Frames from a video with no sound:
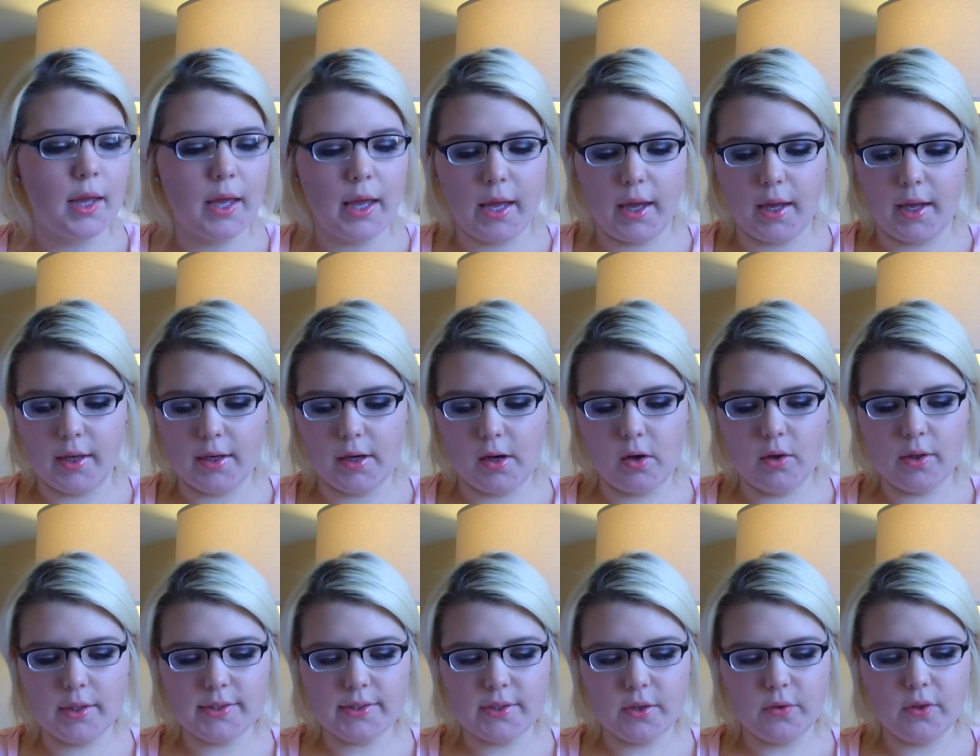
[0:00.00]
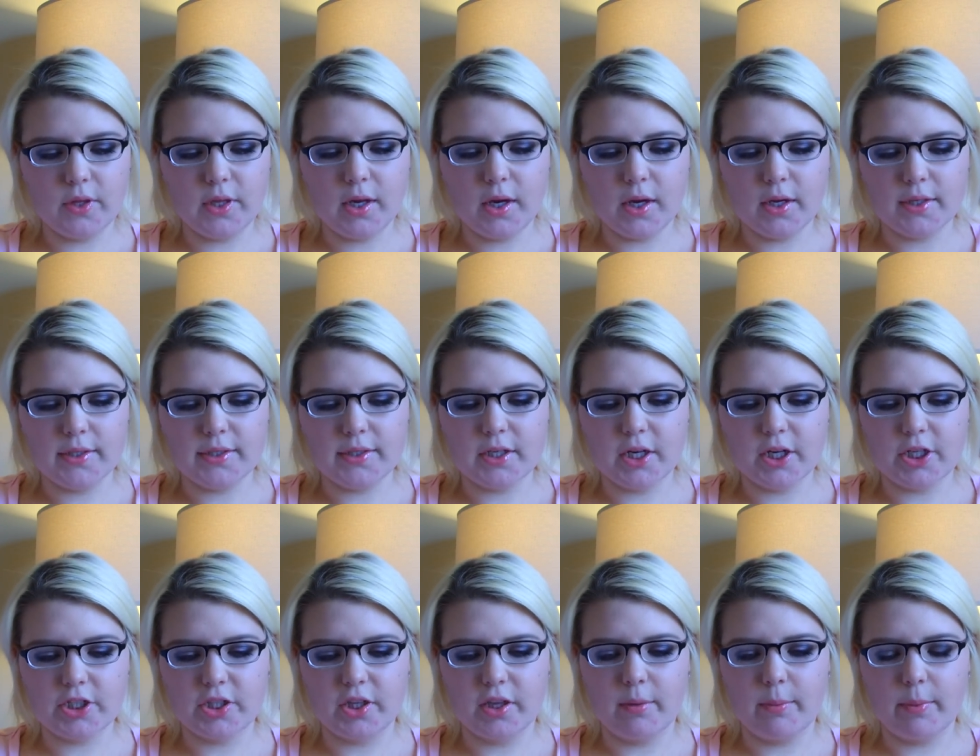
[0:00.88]
And also the
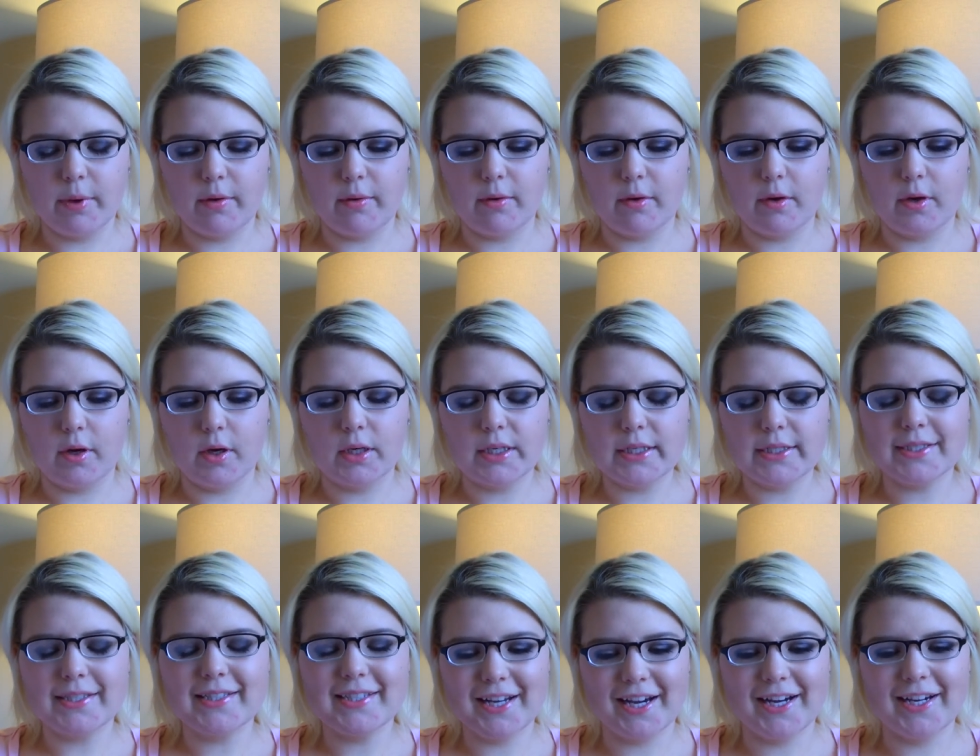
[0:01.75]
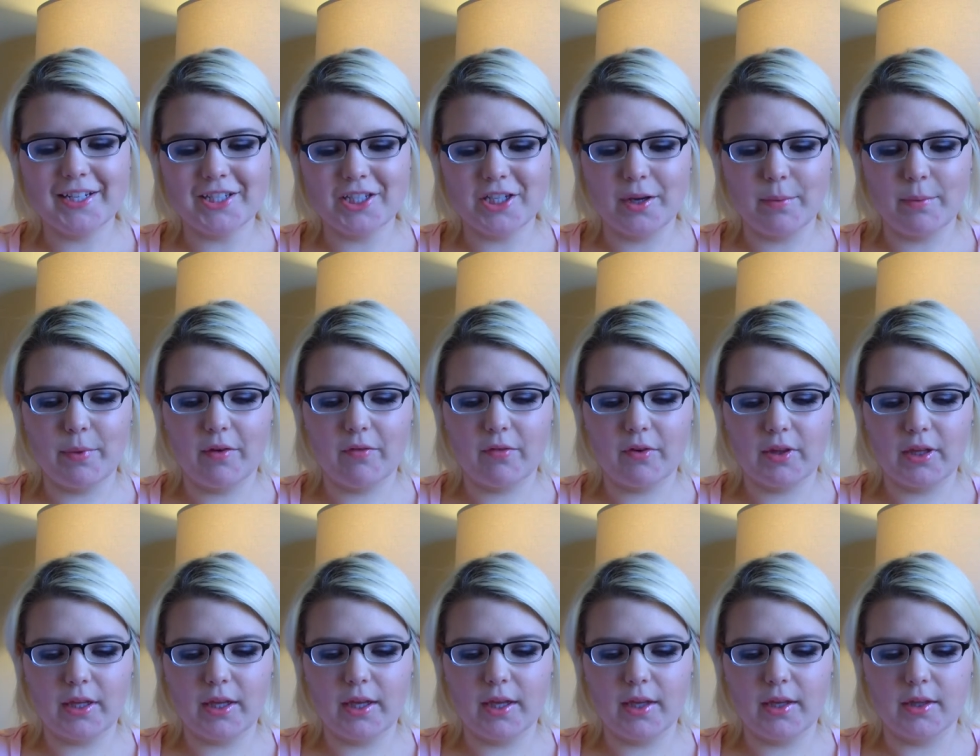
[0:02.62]
Anastasia, Be Anastasia
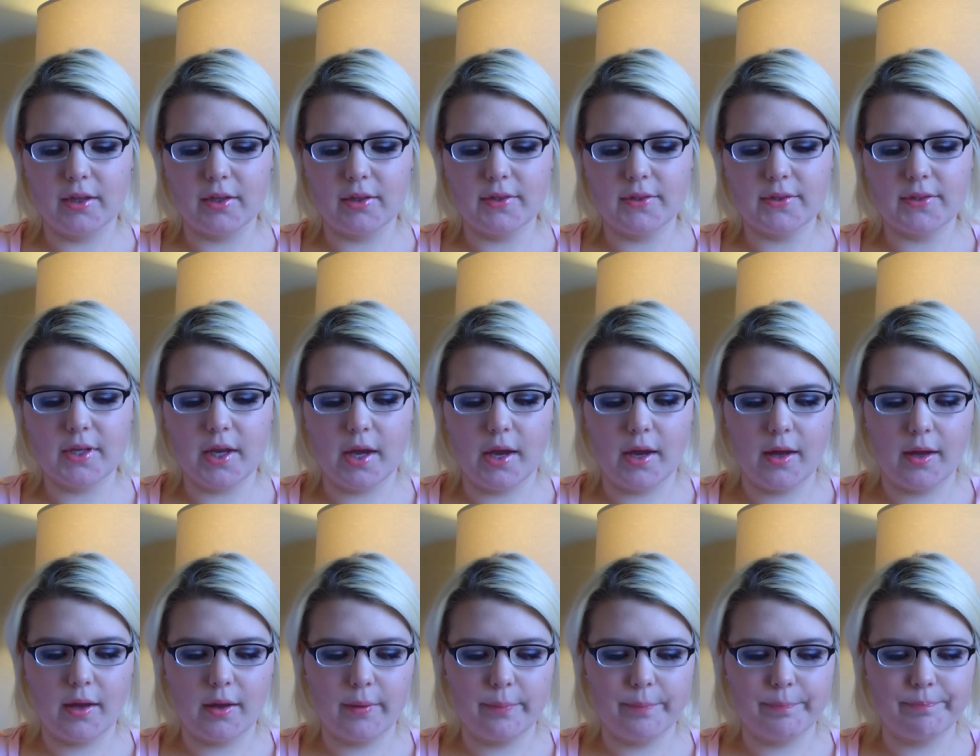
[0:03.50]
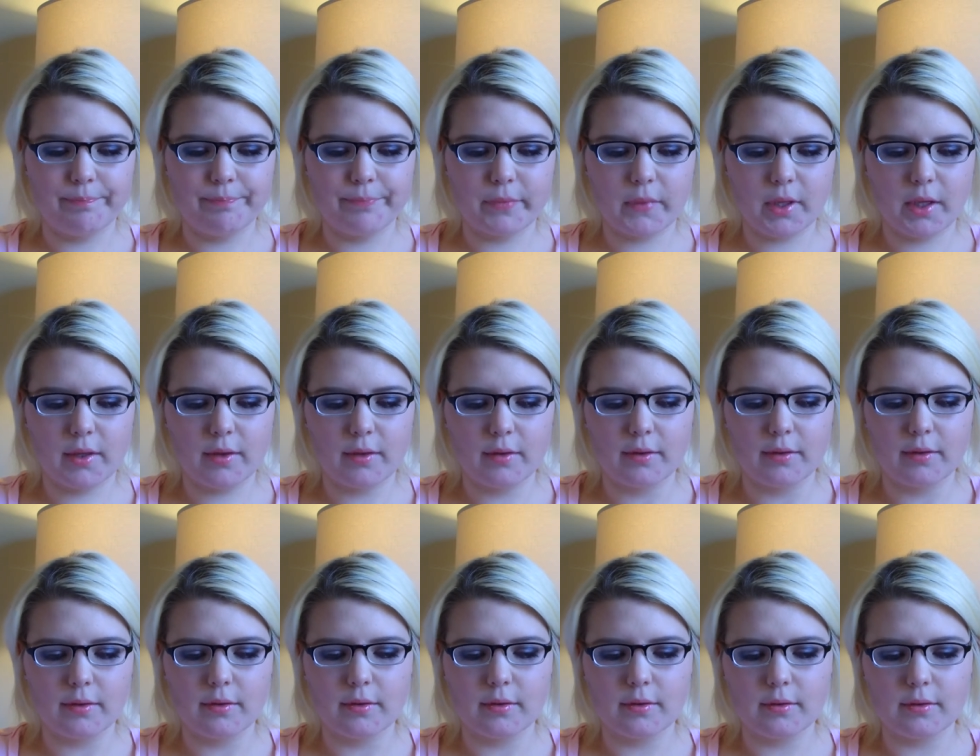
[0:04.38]
Beverly Hills um,
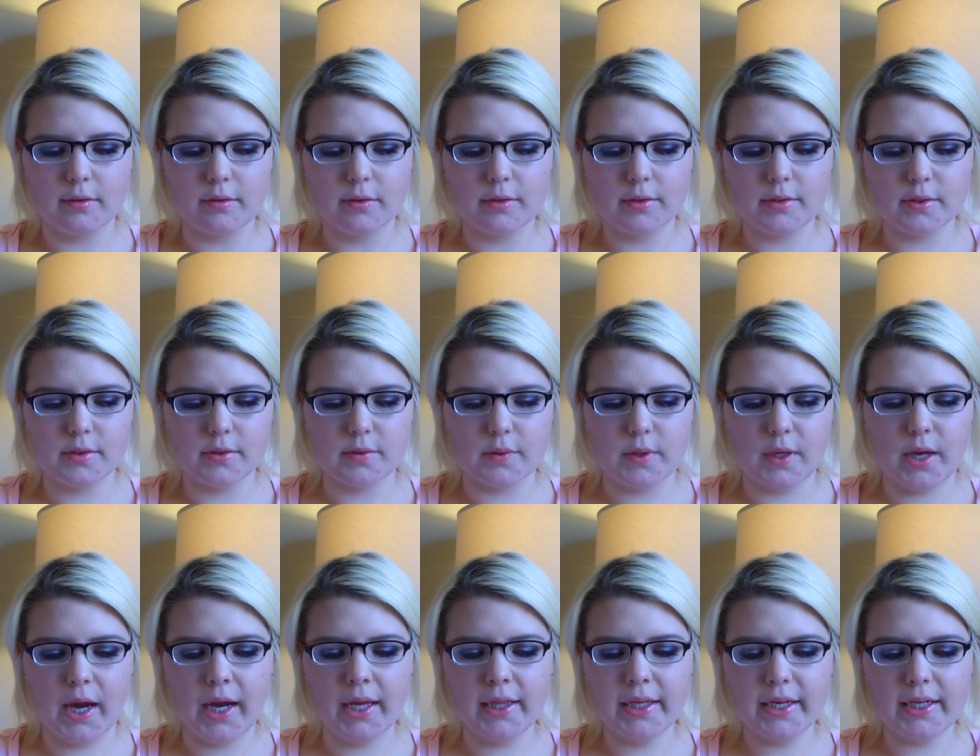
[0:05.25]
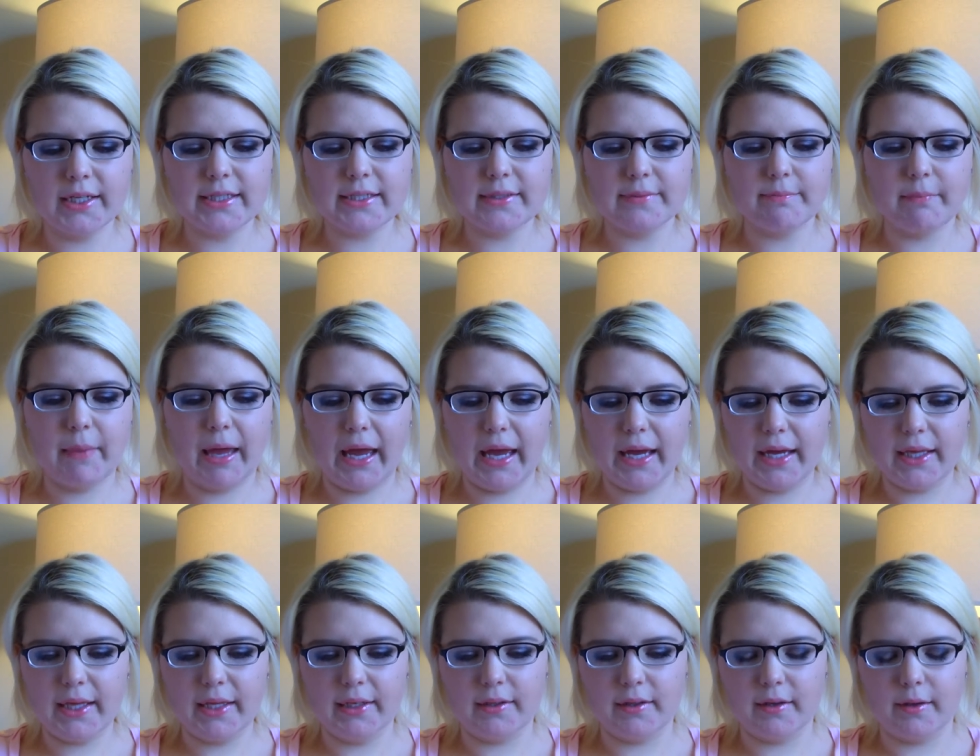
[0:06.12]
excuse me, Eyelights Matte
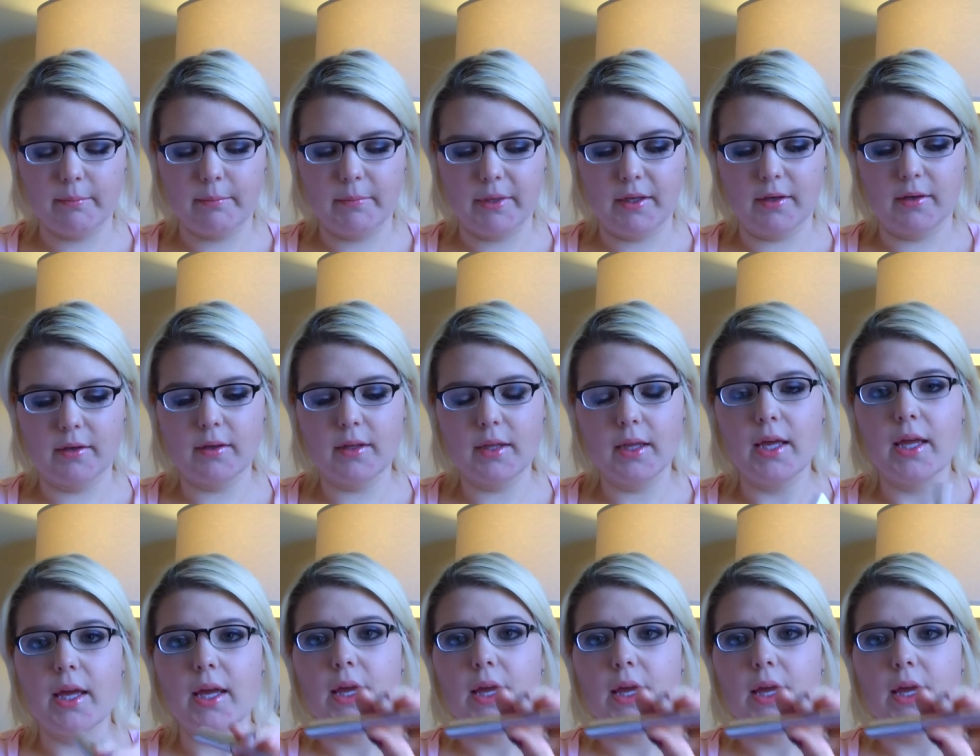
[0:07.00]
in Camille.